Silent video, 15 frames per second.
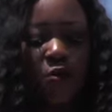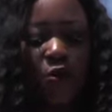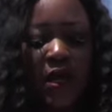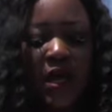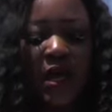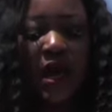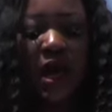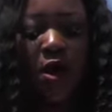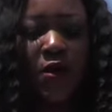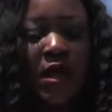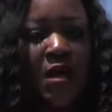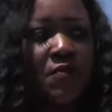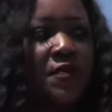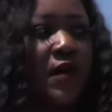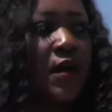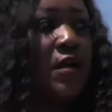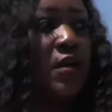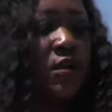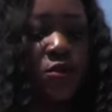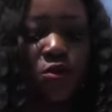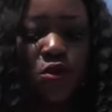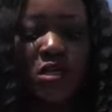We are, however,
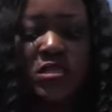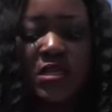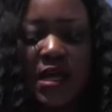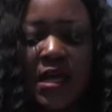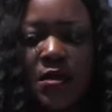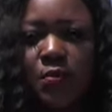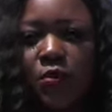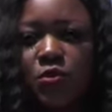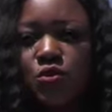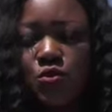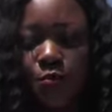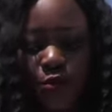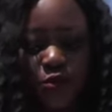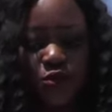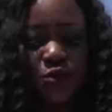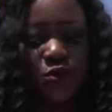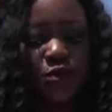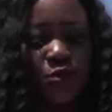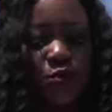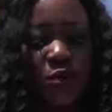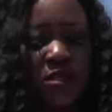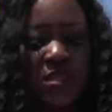not able to
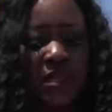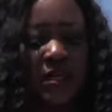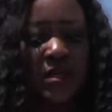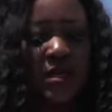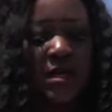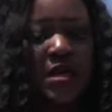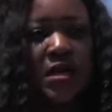produce water